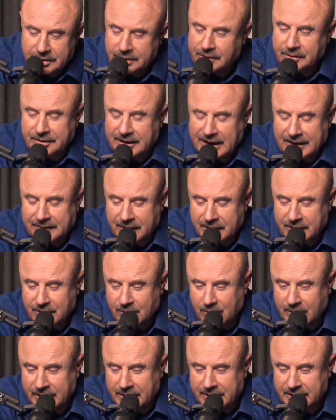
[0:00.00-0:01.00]
you're never
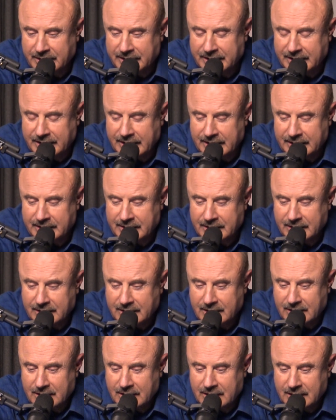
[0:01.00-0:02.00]
going to get
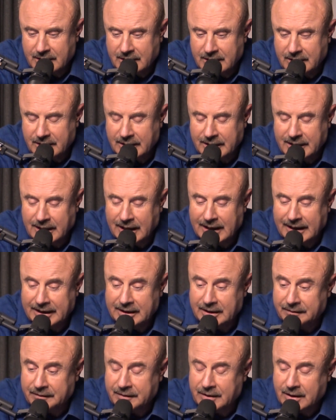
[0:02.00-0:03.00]
the
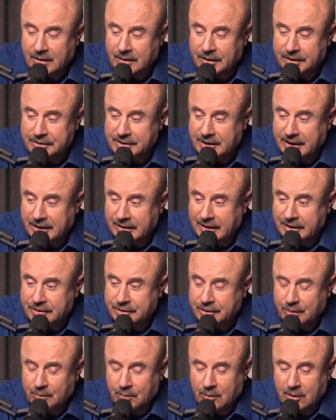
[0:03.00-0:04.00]
kind of currency
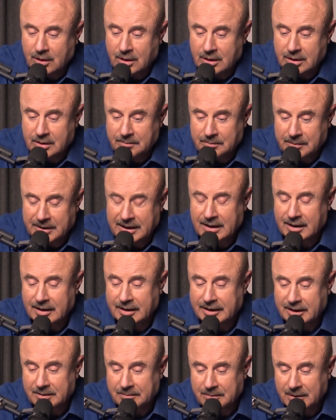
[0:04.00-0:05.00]
that you want
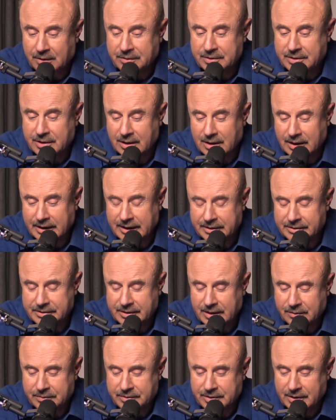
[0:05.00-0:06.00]
mentally, emotionally, and
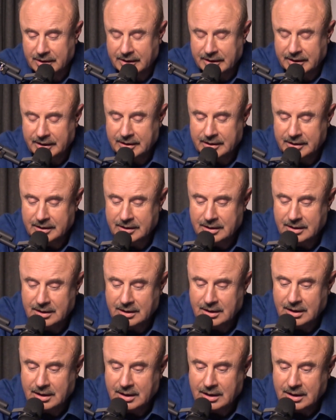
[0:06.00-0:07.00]
socially.
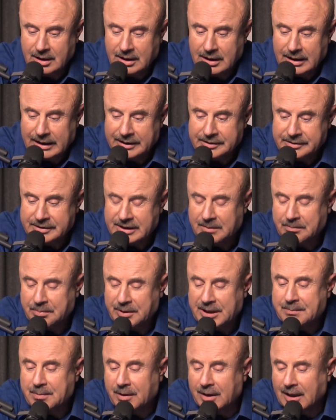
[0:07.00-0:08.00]
And some
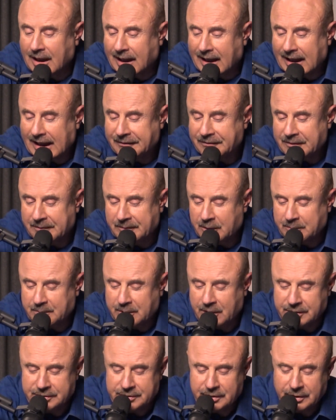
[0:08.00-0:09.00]
people hide from their
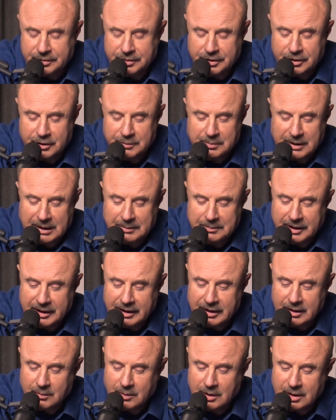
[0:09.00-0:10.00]
personal truth by
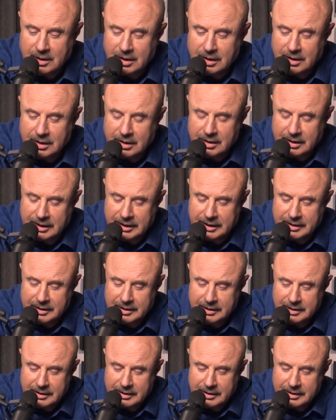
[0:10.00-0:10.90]
being a workaholic.